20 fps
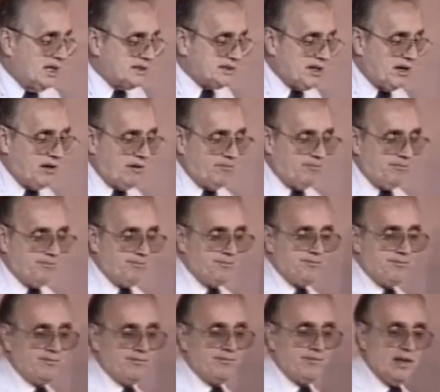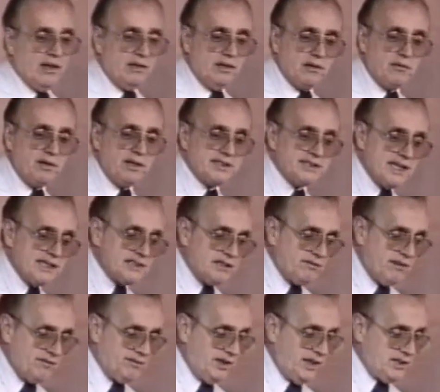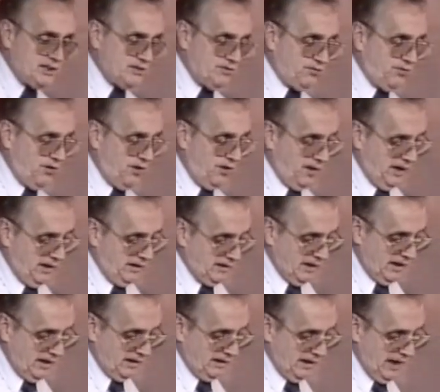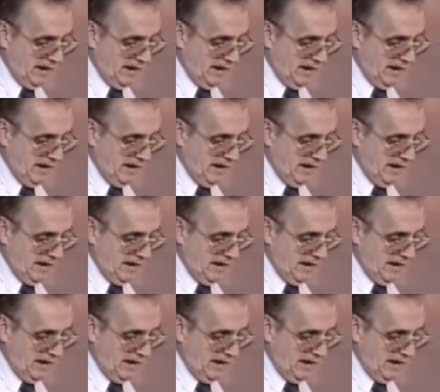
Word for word: So, look what it says in Revelation 4 8 then.